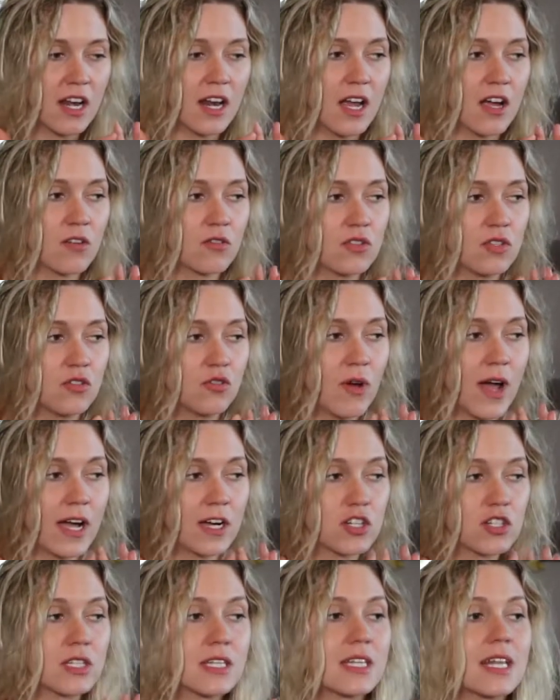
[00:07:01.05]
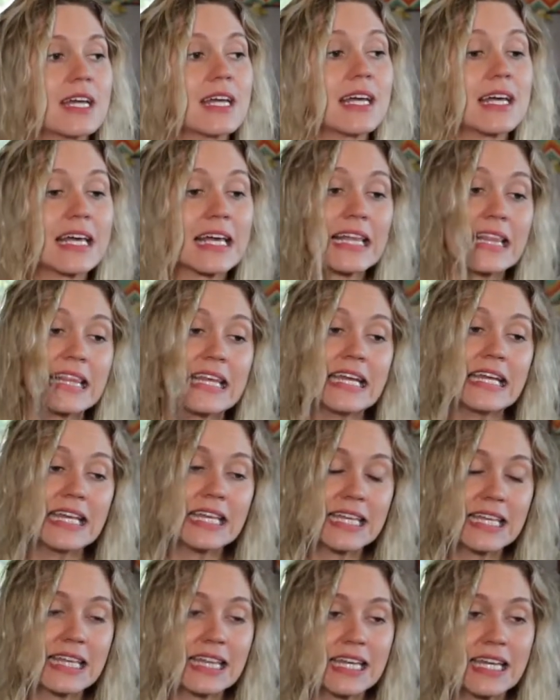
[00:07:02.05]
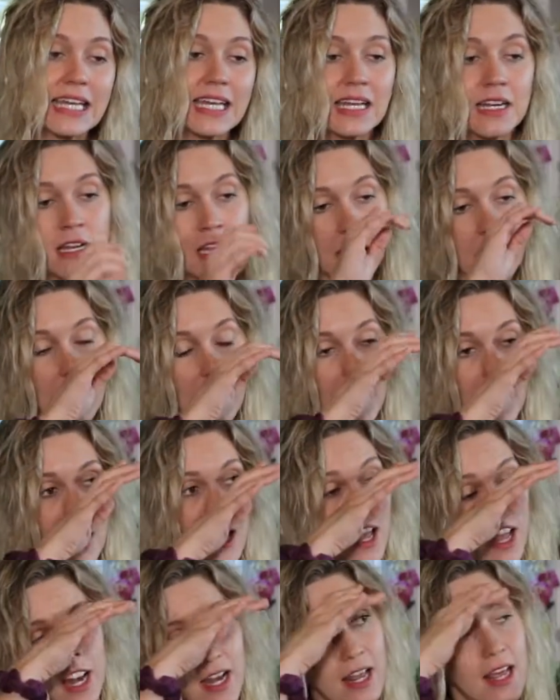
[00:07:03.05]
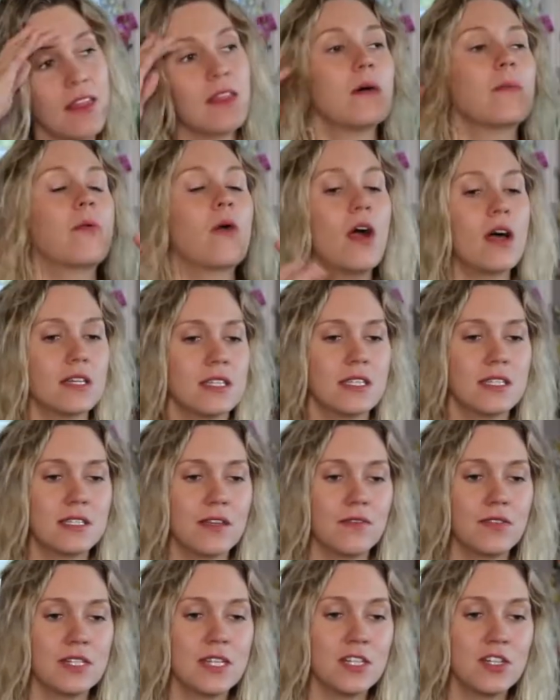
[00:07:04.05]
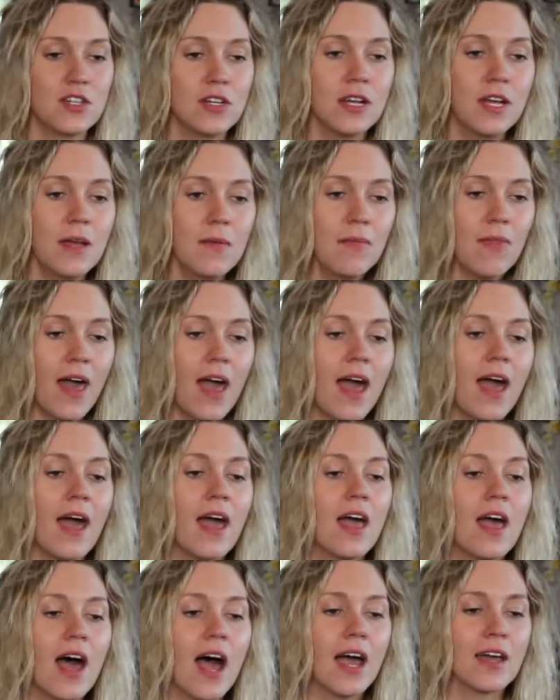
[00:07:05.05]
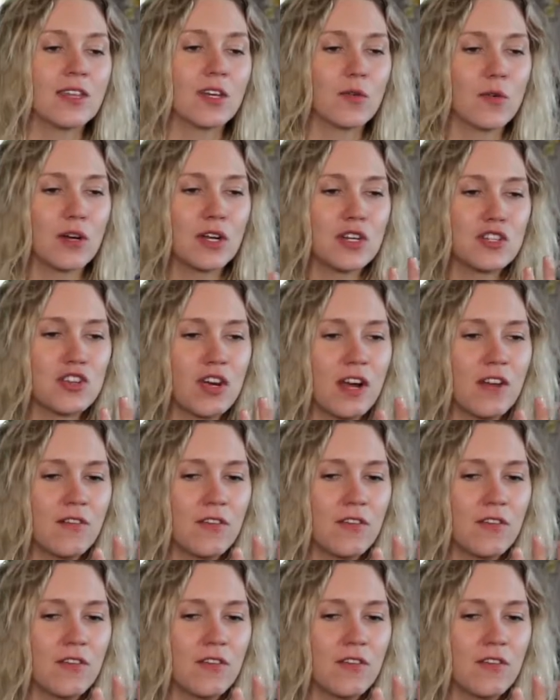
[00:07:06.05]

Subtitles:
how to actually like clean. And in the process of teaching him that, I think we're gonna try to